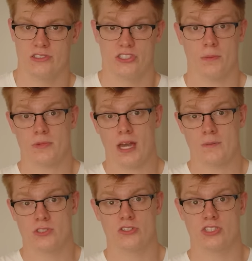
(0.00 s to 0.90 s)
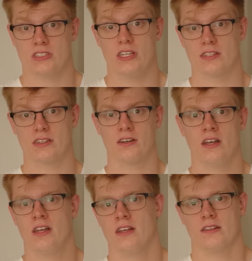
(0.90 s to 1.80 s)
Sometimes you just needed to
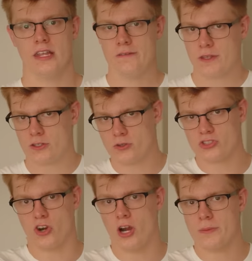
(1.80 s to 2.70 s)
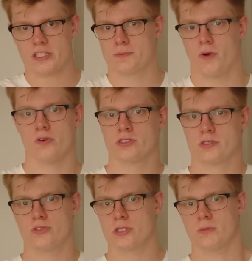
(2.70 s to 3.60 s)
leave the dude's arm exposed
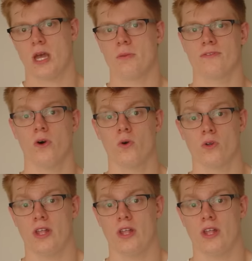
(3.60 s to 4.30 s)
through some type of hole,